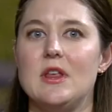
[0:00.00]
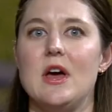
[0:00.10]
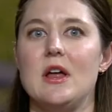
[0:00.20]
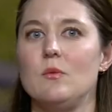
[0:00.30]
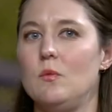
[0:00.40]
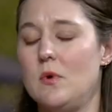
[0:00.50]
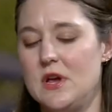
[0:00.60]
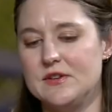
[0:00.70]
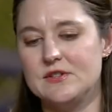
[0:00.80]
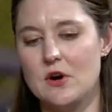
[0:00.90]
that
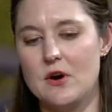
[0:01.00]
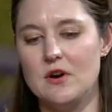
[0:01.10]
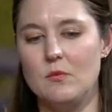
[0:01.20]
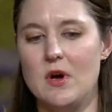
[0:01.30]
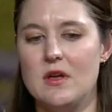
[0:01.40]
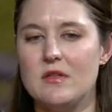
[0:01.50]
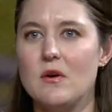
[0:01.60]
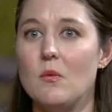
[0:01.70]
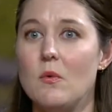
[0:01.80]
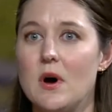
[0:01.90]
we started with
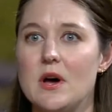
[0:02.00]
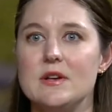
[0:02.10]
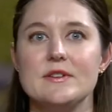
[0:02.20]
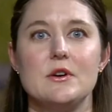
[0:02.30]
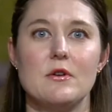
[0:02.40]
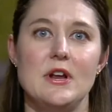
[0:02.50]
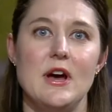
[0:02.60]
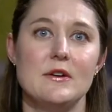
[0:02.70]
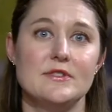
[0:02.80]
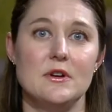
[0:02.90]
was a
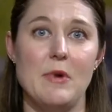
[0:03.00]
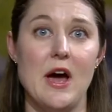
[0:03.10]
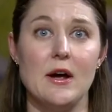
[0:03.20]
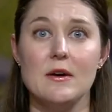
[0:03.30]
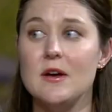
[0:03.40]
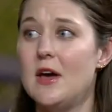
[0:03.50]
greenhouse in a bag.